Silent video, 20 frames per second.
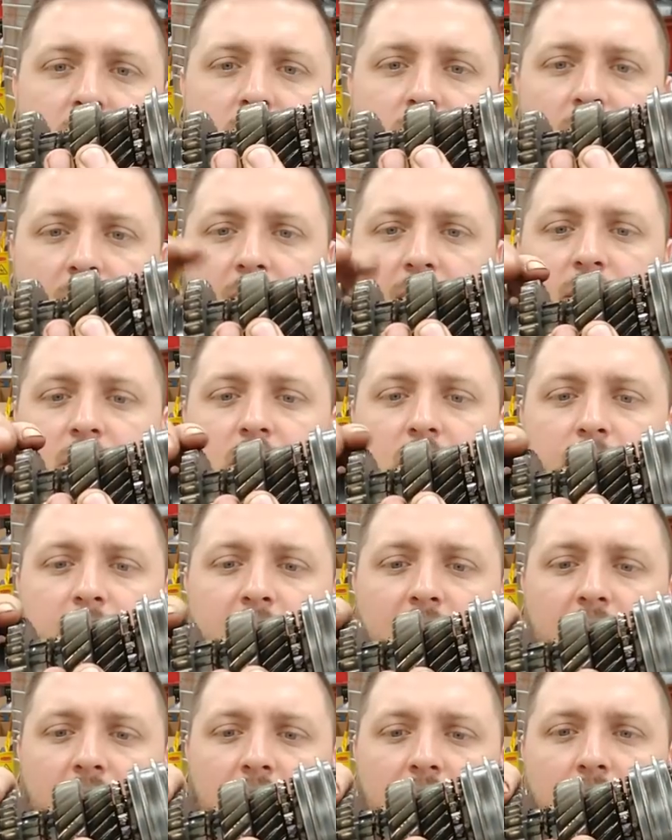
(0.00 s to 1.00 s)
strange to
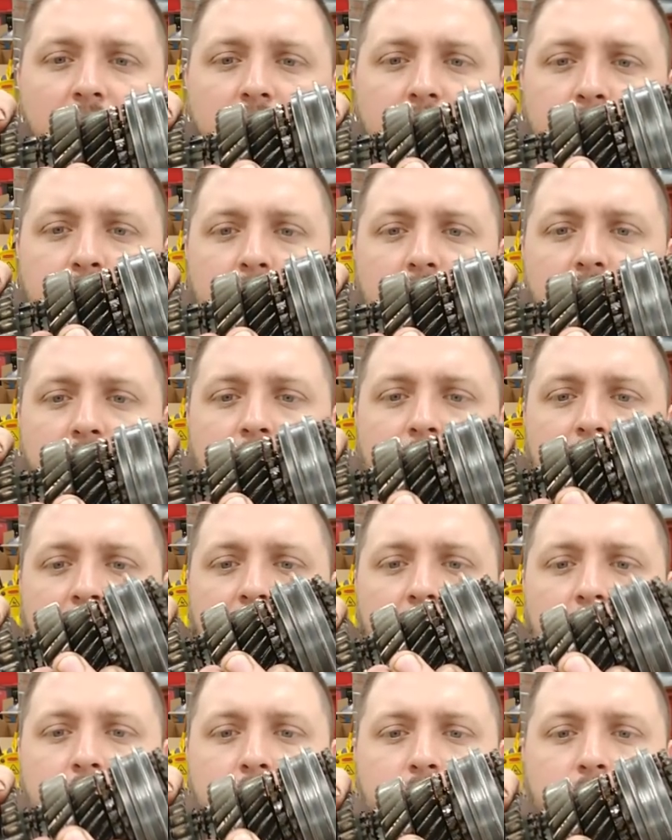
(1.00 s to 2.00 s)
me and I know it's supposed to be
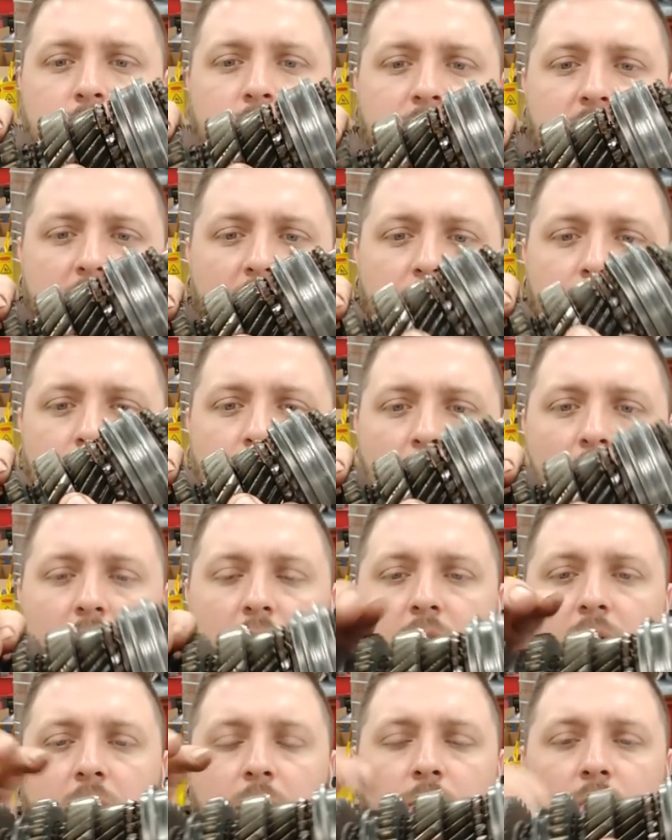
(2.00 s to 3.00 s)
the same
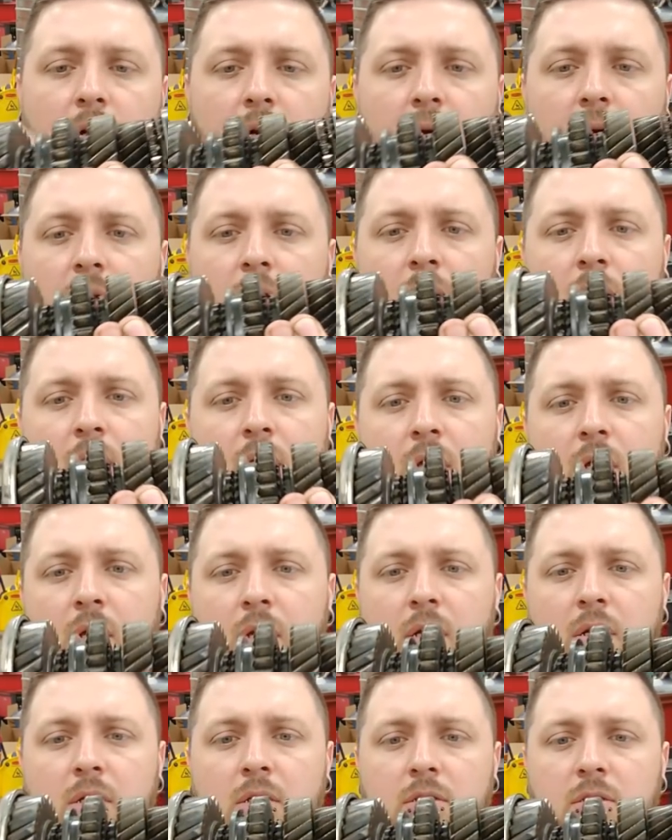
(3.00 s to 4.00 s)
part number.
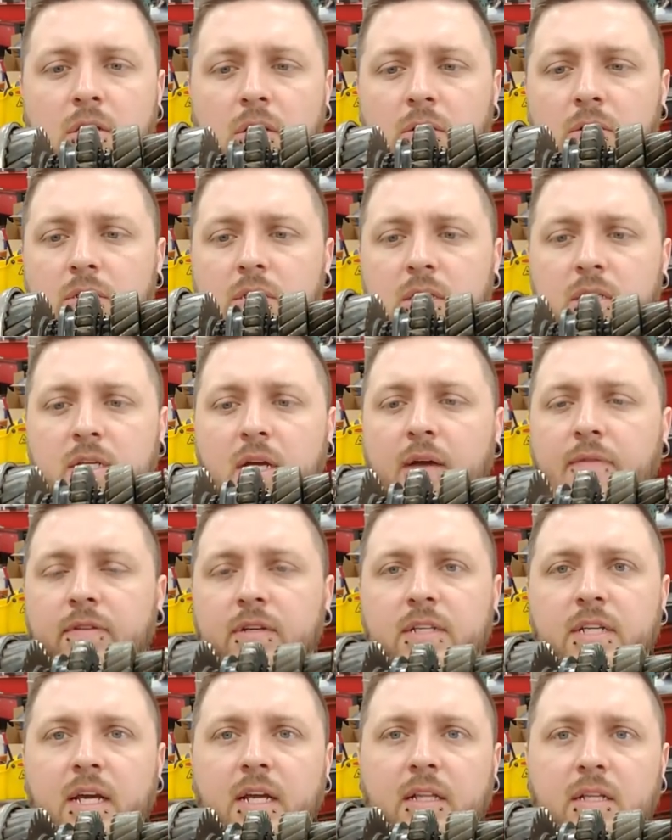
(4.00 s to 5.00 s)
So since I have
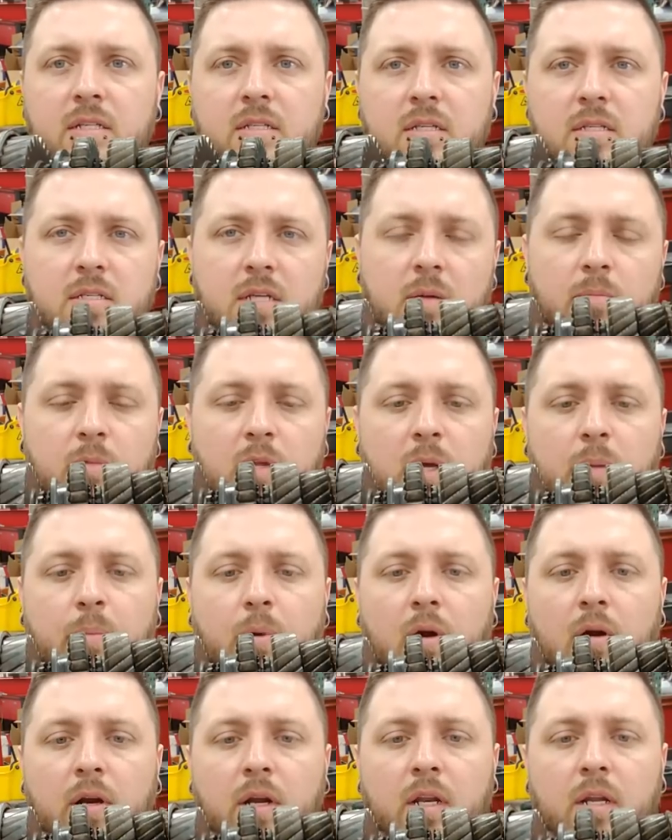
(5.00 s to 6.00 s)
to take this assembly
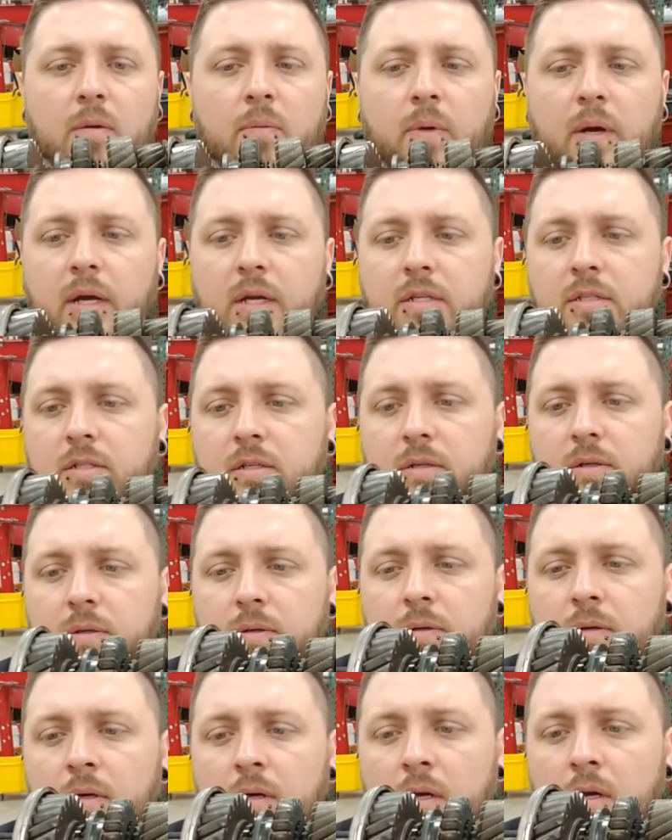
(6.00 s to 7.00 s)
apart anyway
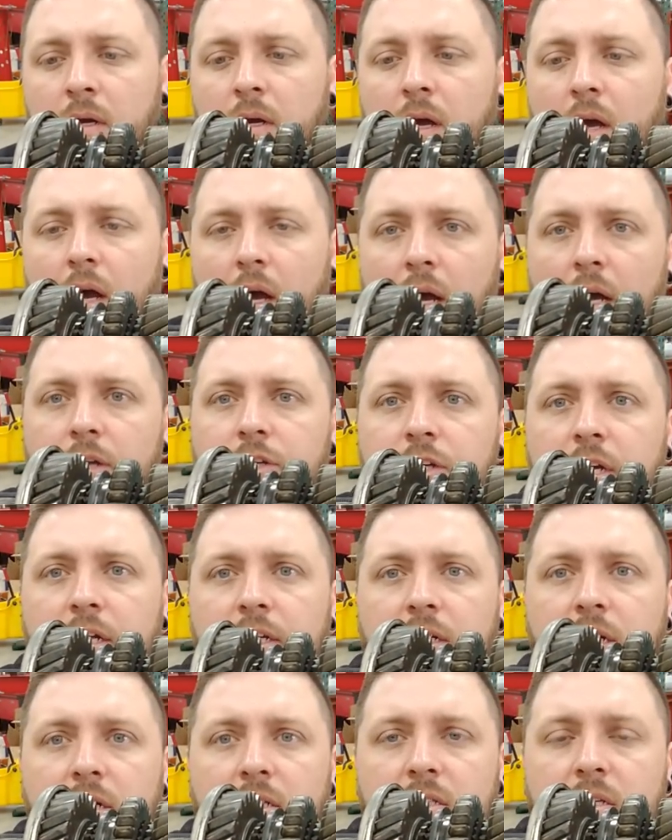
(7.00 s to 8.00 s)
to uh,
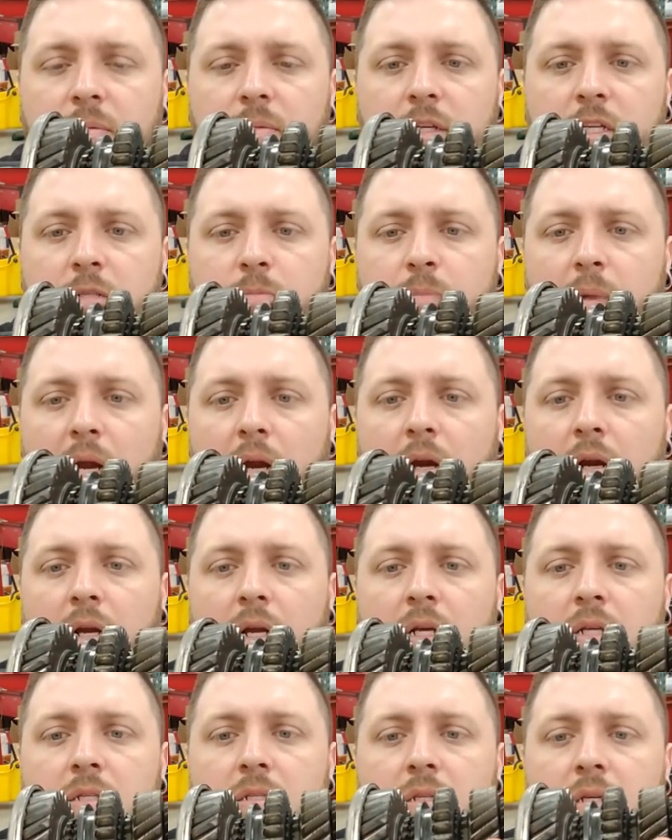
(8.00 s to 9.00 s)
change out some of these
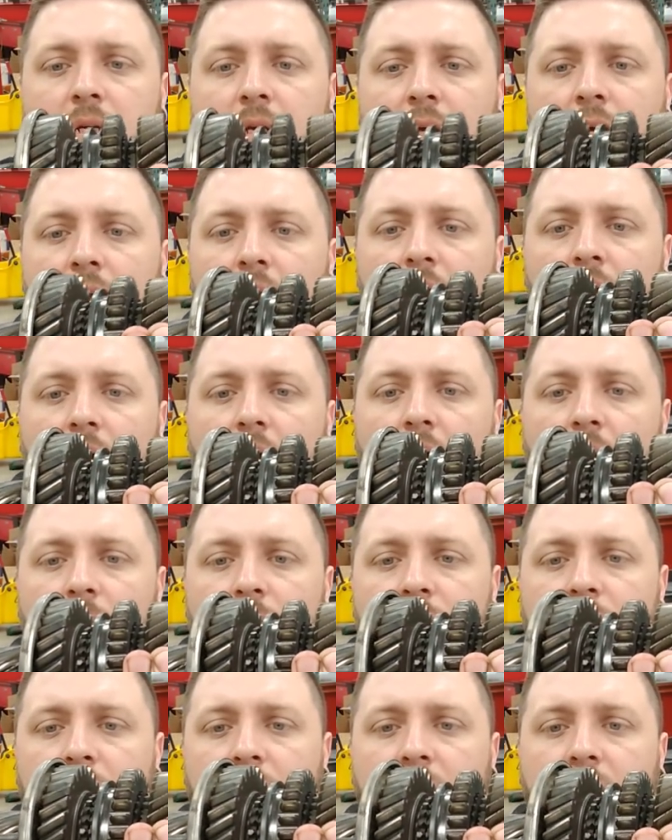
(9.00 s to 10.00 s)
bearings,
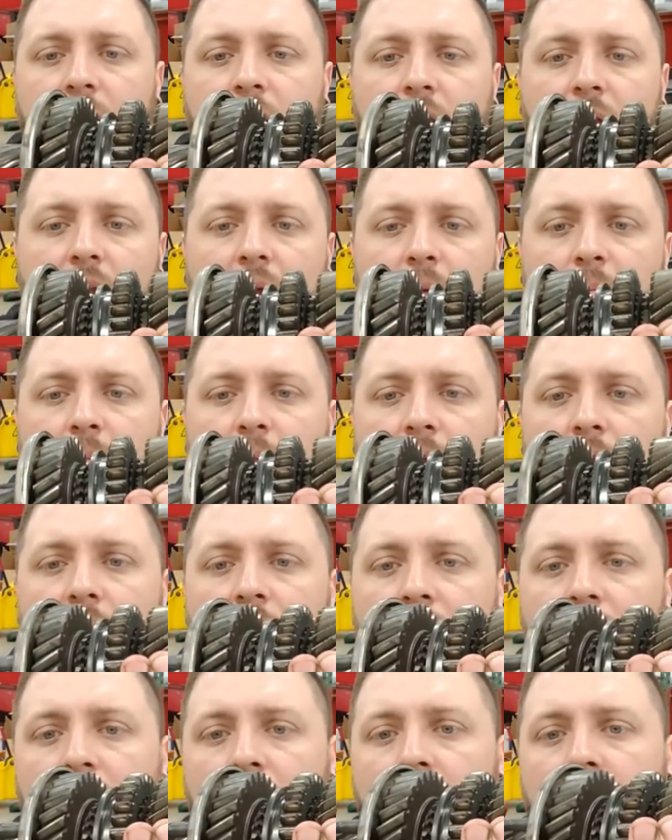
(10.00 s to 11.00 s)
I'm thinking that I
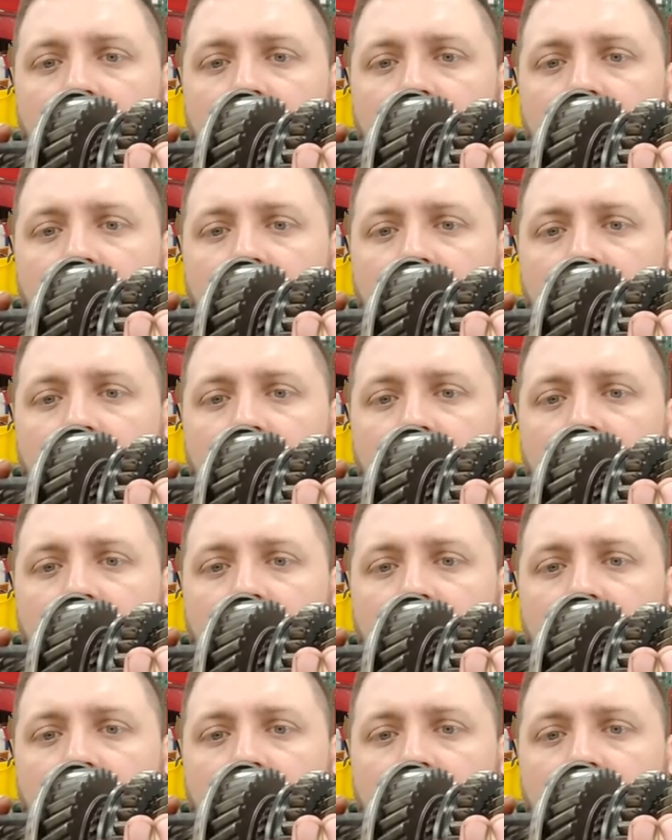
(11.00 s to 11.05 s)
might,